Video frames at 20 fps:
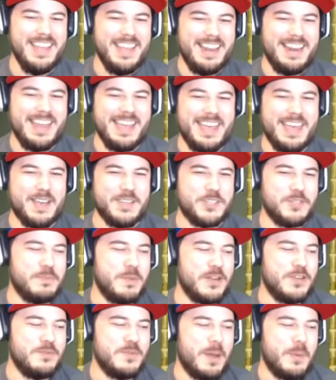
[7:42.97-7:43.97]
Like how
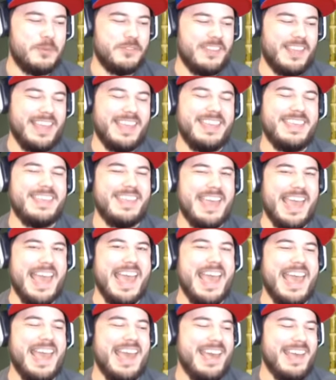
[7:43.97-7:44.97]
SpongeBob was like, yeah.